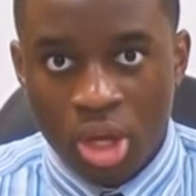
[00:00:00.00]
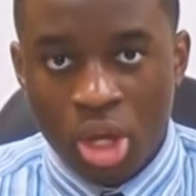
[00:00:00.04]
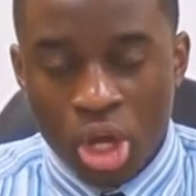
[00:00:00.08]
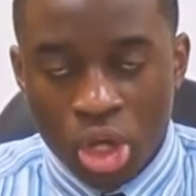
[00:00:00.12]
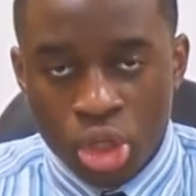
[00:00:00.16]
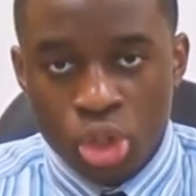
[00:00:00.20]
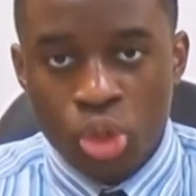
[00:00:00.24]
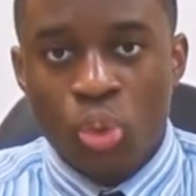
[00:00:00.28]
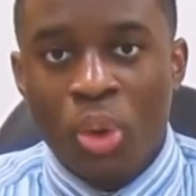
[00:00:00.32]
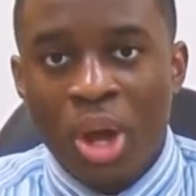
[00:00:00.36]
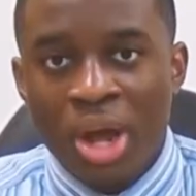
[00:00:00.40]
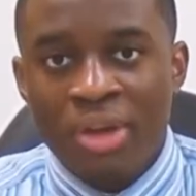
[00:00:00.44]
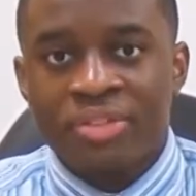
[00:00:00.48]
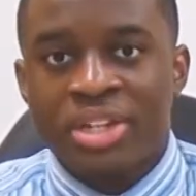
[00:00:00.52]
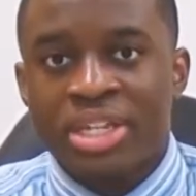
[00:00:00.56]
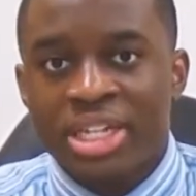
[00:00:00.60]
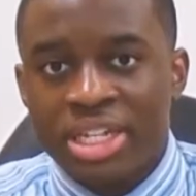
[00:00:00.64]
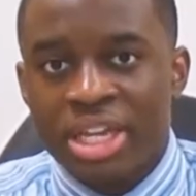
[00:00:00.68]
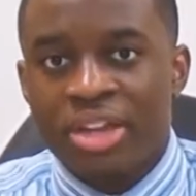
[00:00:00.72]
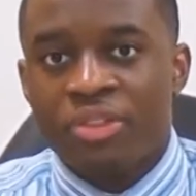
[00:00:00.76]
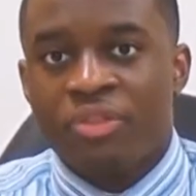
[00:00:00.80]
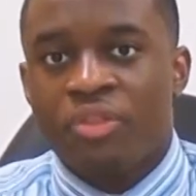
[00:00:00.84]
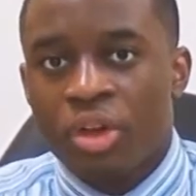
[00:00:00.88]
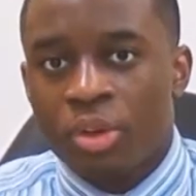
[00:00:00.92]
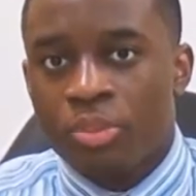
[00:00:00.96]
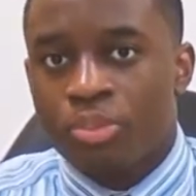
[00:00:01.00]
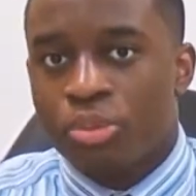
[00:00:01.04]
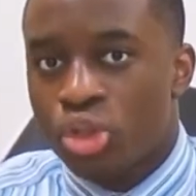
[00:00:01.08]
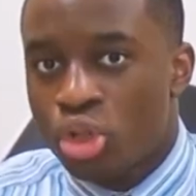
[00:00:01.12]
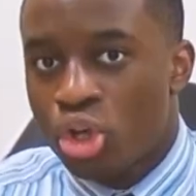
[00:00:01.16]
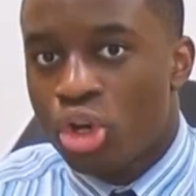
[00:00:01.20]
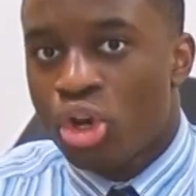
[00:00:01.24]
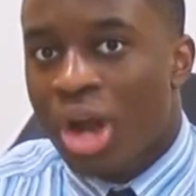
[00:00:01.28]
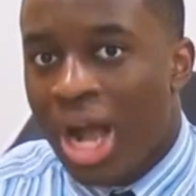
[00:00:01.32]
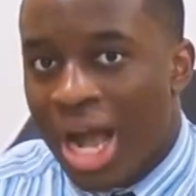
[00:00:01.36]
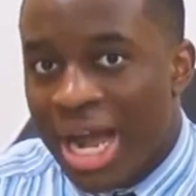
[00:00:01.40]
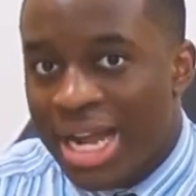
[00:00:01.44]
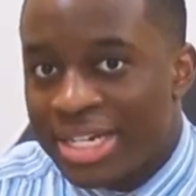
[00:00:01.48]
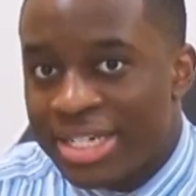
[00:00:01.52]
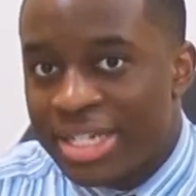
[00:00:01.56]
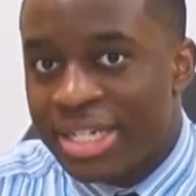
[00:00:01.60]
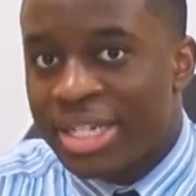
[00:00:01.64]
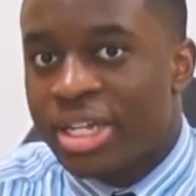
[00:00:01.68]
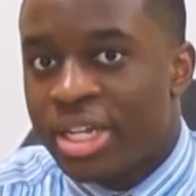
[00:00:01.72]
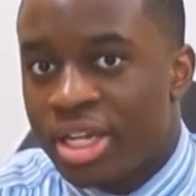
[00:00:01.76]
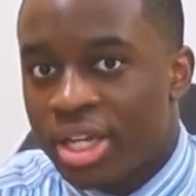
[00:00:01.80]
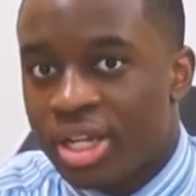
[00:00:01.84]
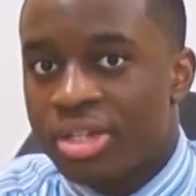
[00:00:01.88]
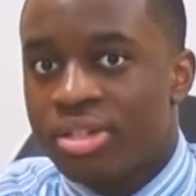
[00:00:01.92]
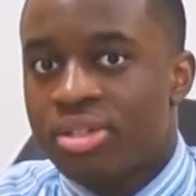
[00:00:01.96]
You have to give up your
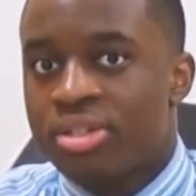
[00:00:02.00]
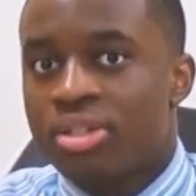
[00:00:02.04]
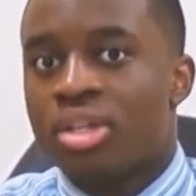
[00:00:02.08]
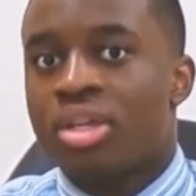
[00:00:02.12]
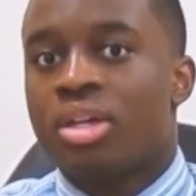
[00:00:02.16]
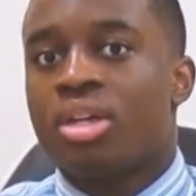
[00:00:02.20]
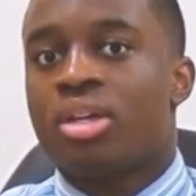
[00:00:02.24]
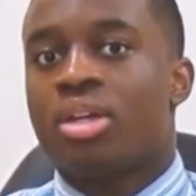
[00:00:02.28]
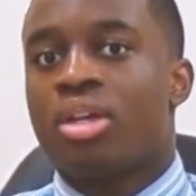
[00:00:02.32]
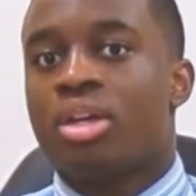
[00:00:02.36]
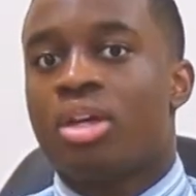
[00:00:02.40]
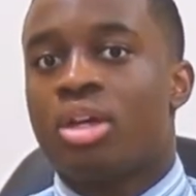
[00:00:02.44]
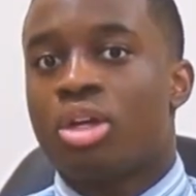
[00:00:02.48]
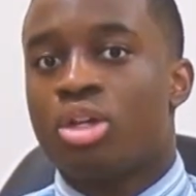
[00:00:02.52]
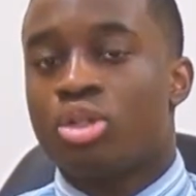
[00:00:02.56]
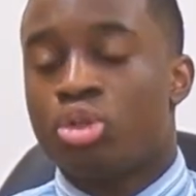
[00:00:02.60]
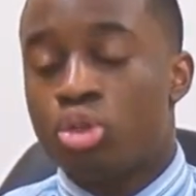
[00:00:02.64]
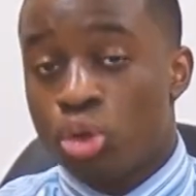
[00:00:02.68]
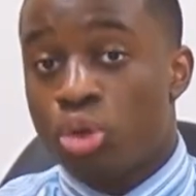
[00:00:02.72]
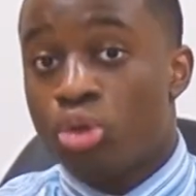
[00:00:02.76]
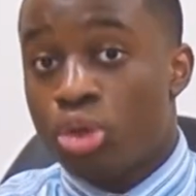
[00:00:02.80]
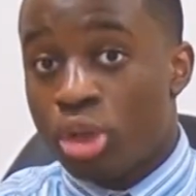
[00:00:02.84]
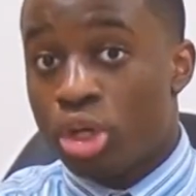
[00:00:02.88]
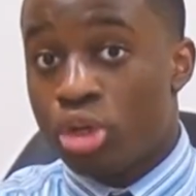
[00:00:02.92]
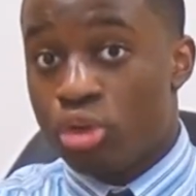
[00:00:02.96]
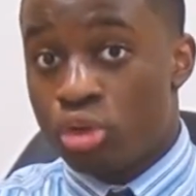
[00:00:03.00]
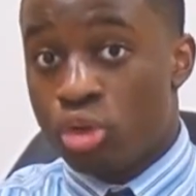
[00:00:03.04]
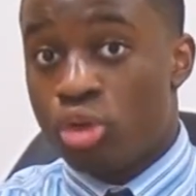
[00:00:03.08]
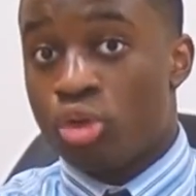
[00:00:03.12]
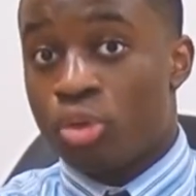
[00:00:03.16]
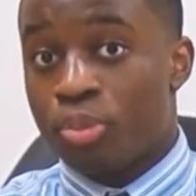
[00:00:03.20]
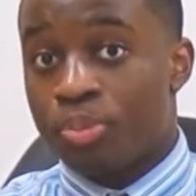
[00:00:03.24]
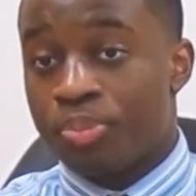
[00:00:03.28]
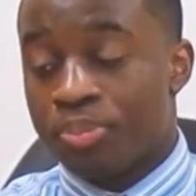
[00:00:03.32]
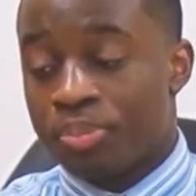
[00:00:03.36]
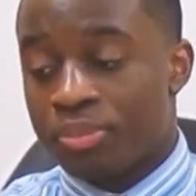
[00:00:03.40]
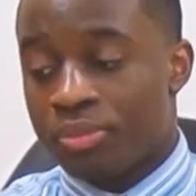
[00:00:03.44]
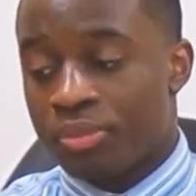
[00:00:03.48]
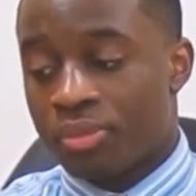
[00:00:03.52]
ideas to the group.